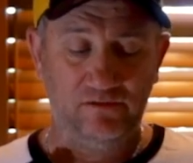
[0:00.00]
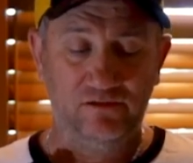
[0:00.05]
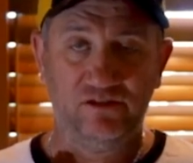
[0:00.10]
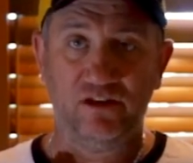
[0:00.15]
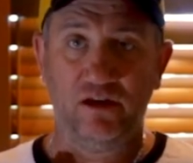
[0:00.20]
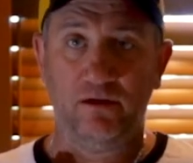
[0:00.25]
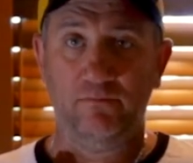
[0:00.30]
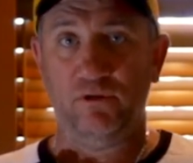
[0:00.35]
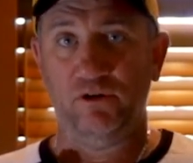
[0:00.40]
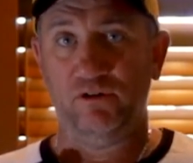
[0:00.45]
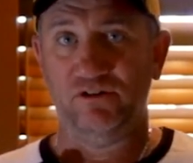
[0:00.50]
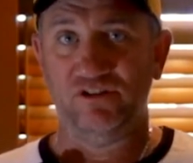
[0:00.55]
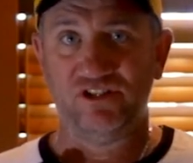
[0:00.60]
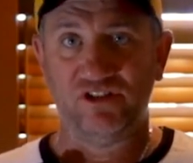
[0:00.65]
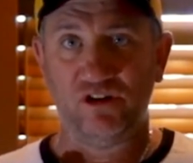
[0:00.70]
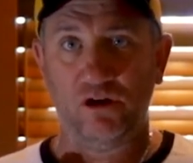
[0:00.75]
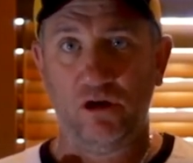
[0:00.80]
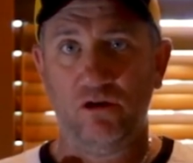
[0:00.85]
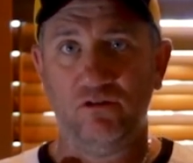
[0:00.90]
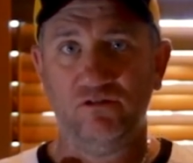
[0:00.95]
So mirror
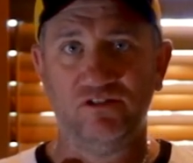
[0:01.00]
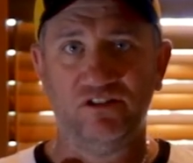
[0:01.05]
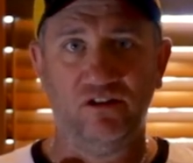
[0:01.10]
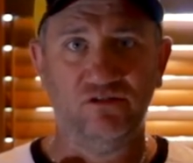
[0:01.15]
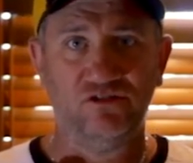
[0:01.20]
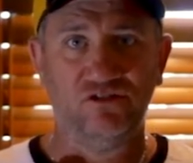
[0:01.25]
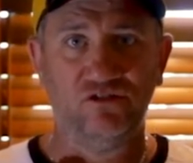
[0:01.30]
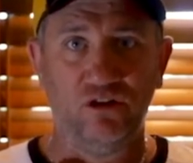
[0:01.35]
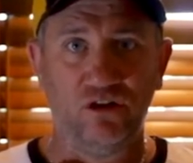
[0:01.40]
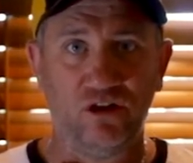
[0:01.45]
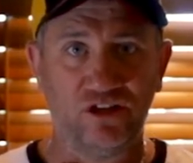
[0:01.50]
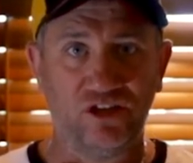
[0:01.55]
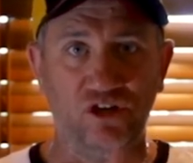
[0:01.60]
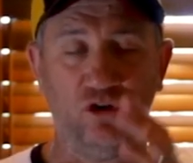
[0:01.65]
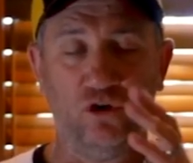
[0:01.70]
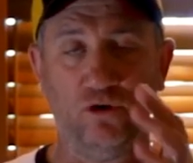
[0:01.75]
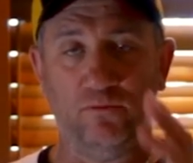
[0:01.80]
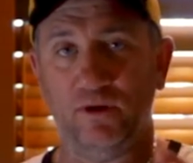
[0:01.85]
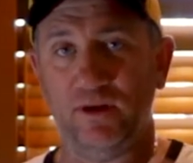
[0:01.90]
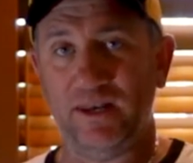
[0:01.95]
style, so it's not like
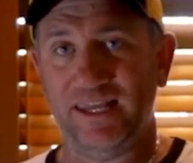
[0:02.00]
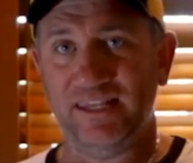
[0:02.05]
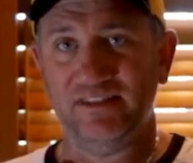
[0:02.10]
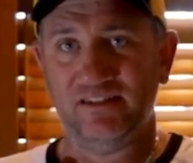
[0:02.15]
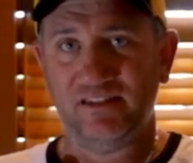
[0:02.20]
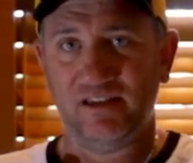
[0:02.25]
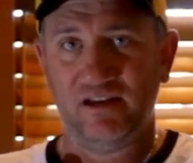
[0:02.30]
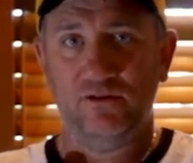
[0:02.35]
your normal lens.